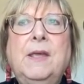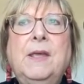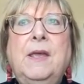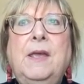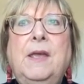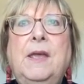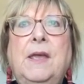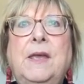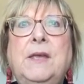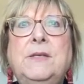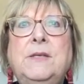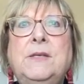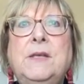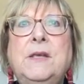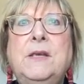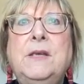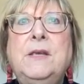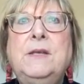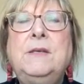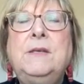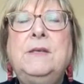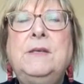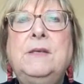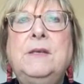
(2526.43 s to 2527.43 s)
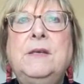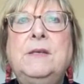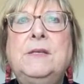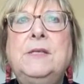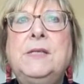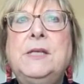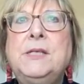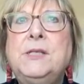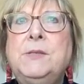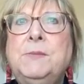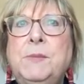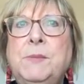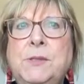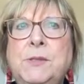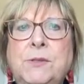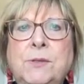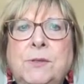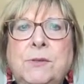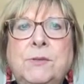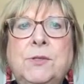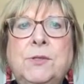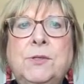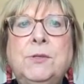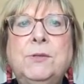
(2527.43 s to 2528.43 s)
And, and uh, Desmond
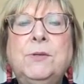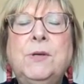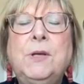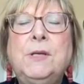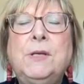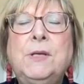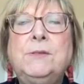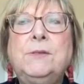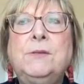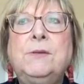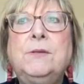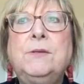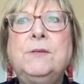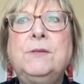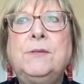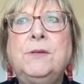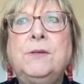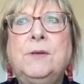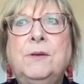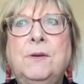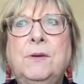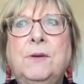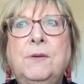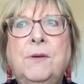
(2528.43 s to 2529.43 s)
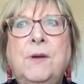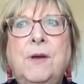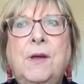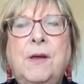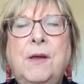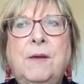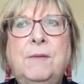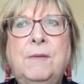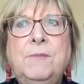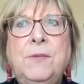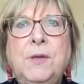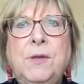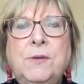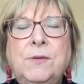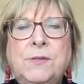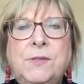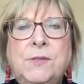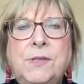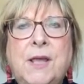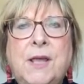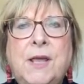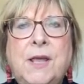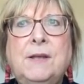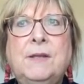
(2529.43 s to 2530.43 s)
Tutu has also um,
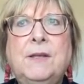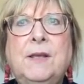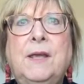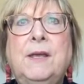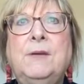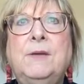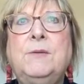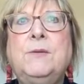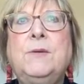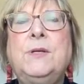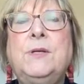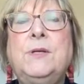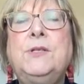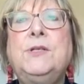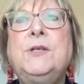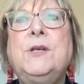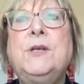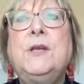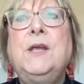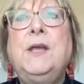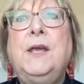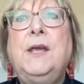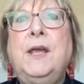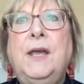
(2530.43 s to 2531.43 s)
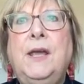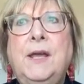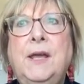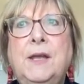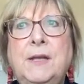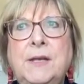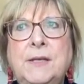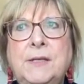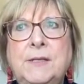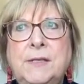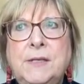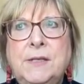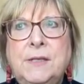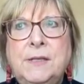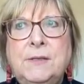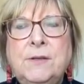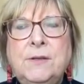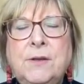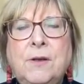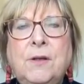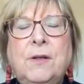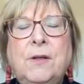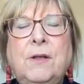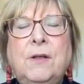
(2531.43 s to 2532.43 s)
used that language, and it did
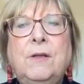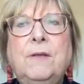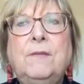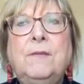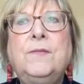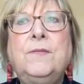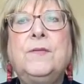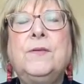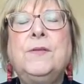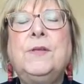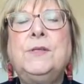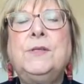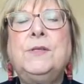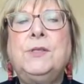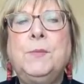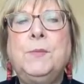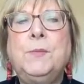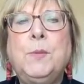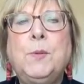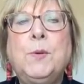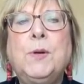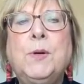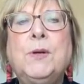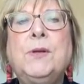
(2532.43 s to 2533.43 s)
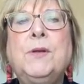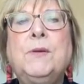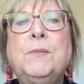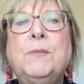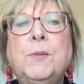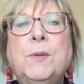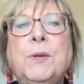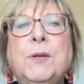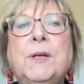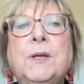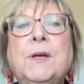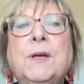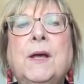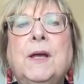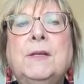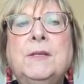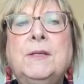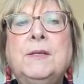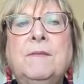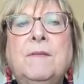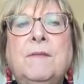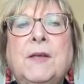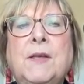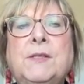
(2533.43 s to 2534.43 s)
call for the support of boycott,
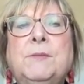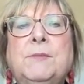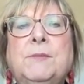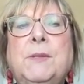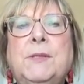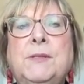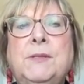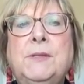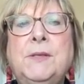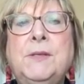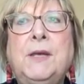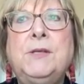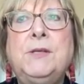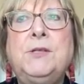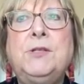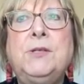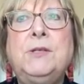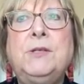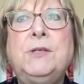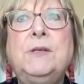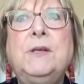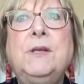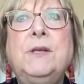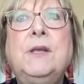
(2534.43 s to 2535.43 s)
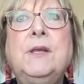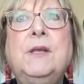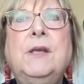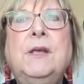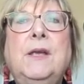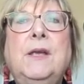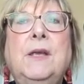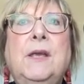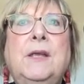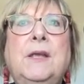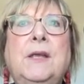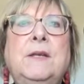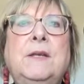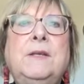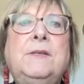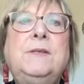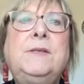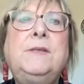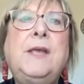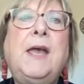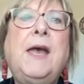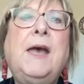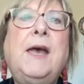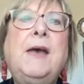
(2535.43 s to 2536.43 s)
divestment, sanction. And
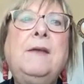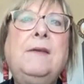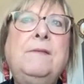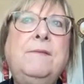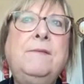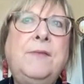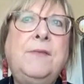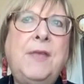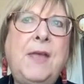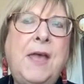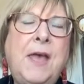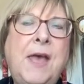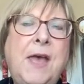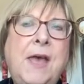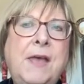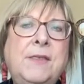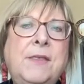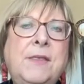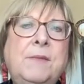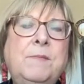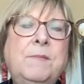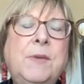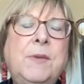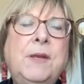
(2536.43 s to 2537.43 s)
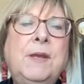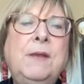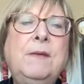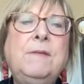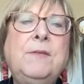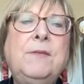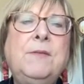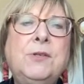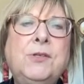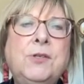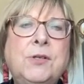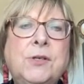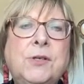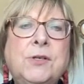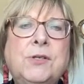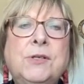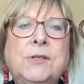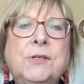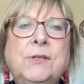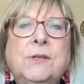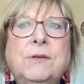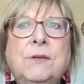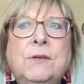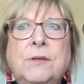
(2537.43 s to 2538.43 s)
it's out of that that many of the
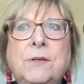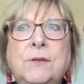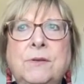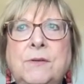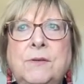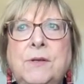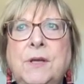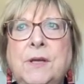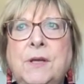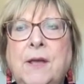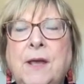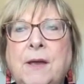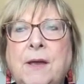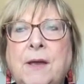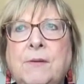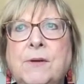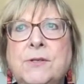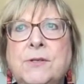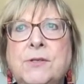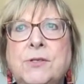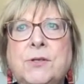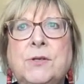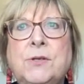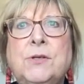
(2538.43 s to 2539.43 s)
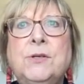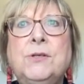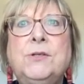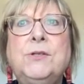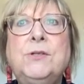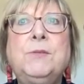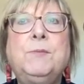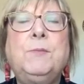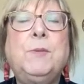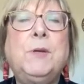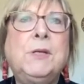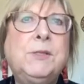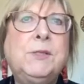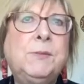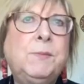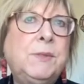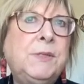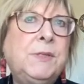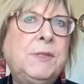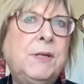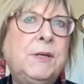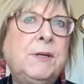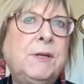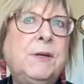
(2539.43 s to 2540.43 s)
churches, including our church, the
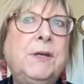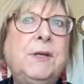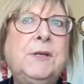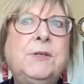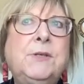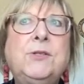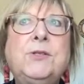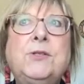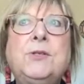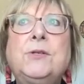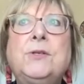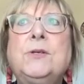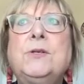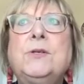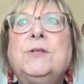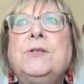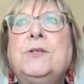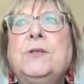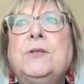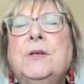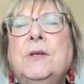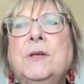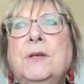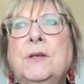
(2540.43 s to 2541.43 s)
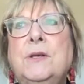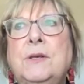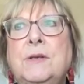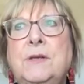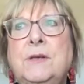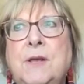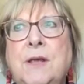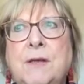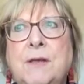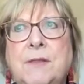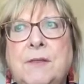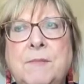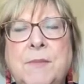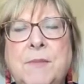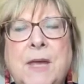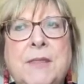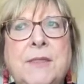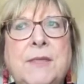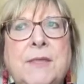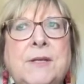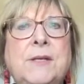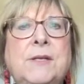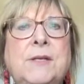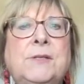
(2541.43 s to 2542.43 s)
Presbyterian Church, now the
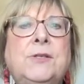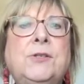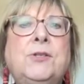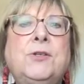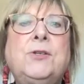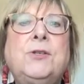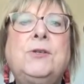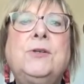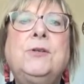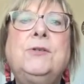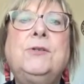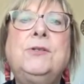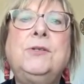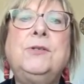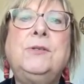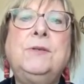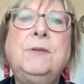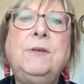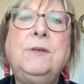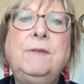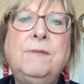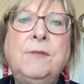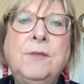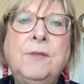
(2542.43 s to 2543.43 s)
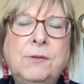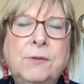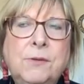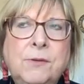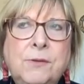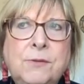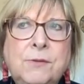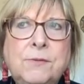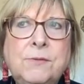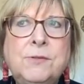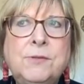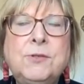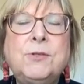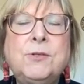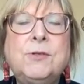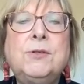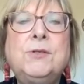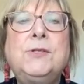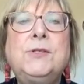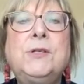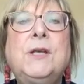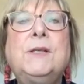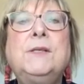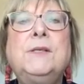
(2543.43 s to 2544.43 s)
Methodist Church and even the Lutheran
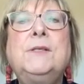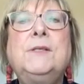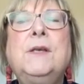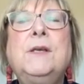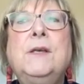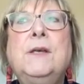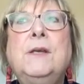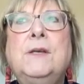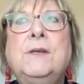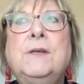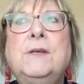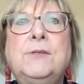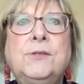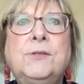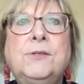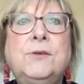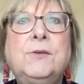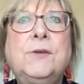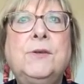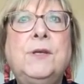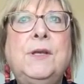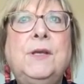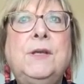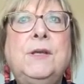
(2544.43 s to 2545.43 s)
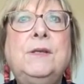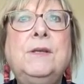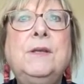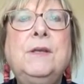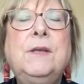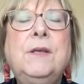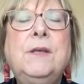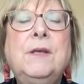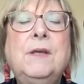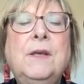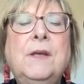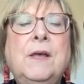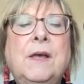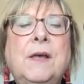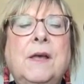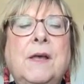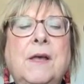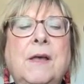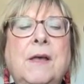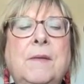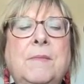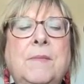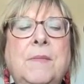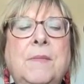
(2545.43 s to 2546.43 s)
Church has a screen
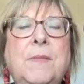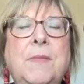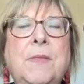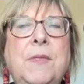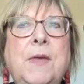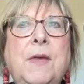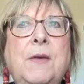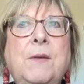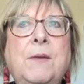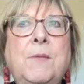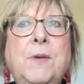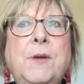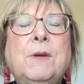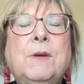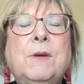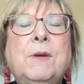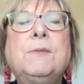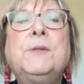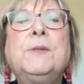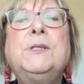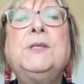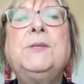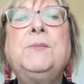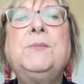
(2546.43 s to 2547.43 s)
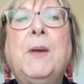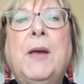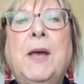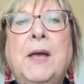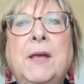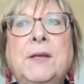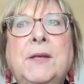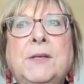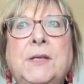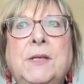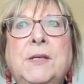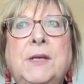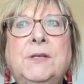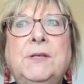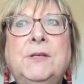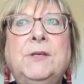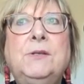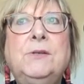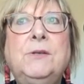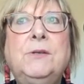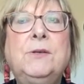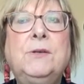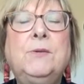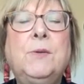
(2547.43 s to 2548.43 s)
um, that we are responding
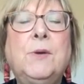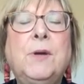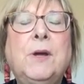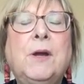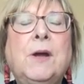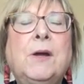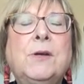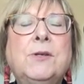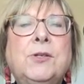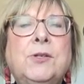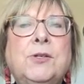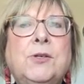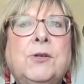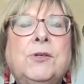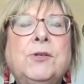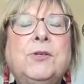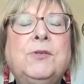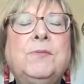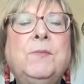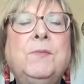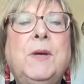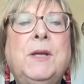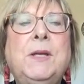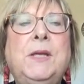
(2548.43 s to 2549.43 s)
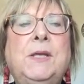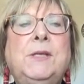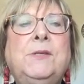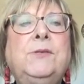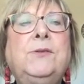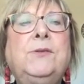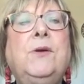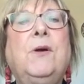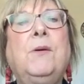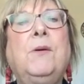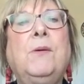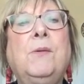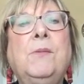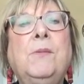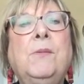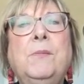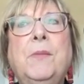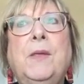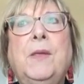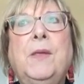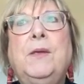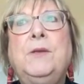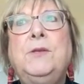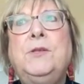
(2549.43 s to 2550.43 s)
to look where our church monies go
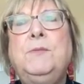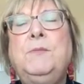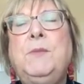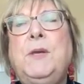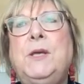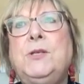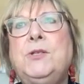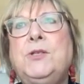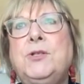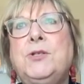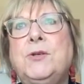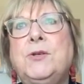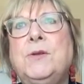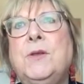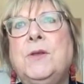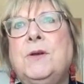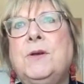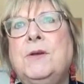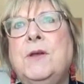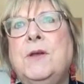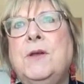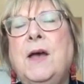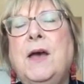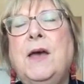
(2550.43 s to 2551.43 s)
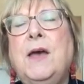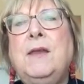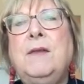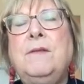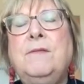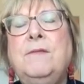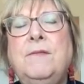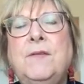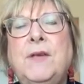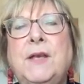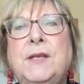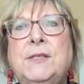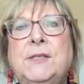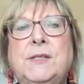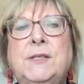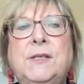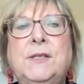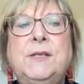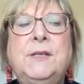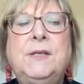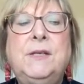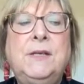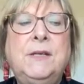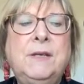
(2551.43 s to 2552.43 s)
to make sure they're not
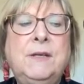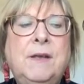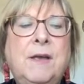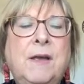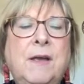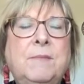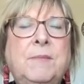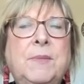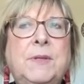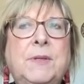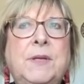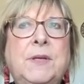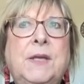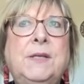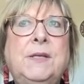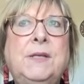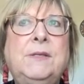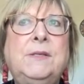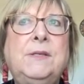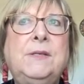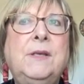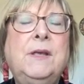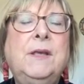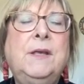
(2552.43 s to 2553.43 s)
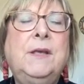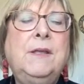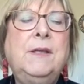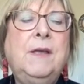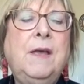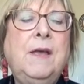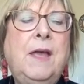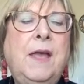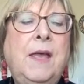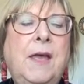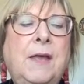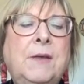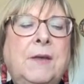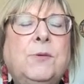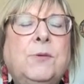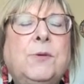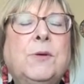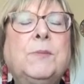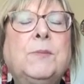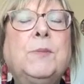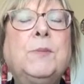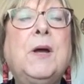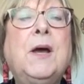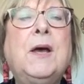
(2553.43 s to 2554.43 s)
invested in companies and
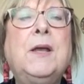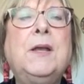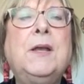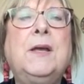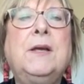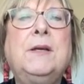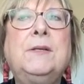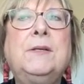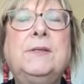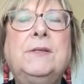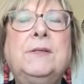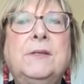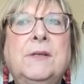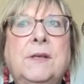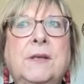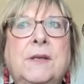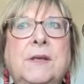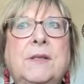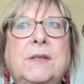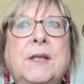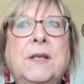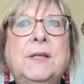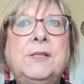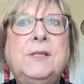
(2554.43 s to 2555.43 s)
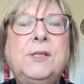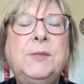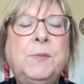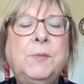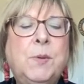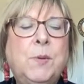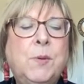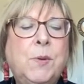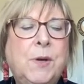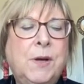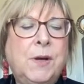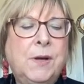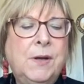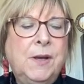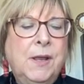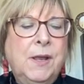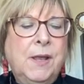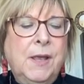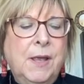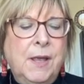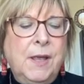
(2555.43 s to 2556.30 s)
or products that support.